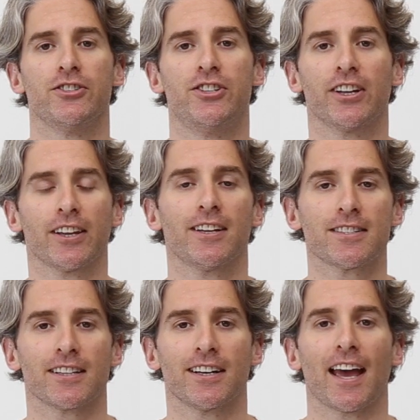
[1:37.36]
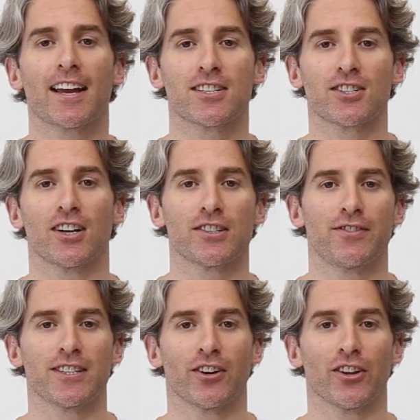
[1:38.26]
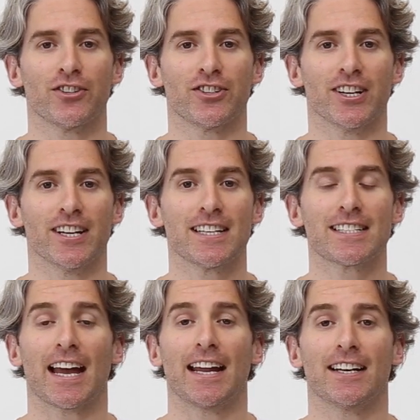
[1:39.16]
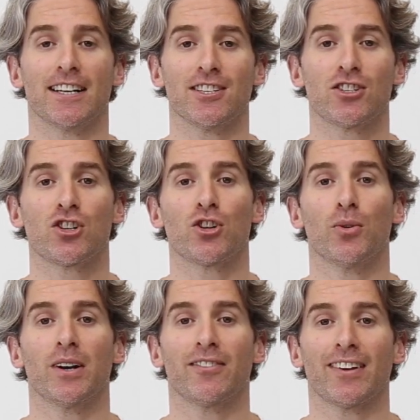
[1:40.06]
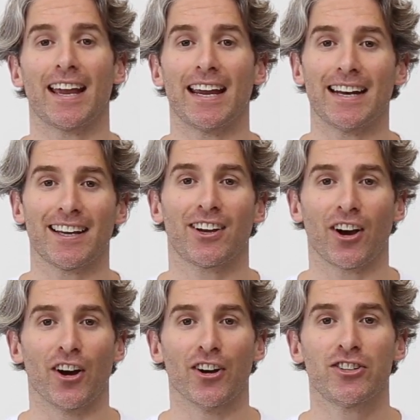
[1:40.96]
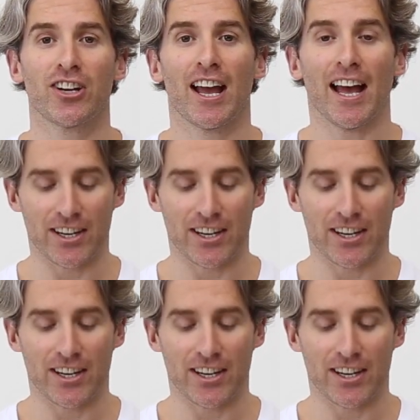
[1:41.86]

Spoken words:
Jillian's an exercise physiologist and an intuitive eating coach,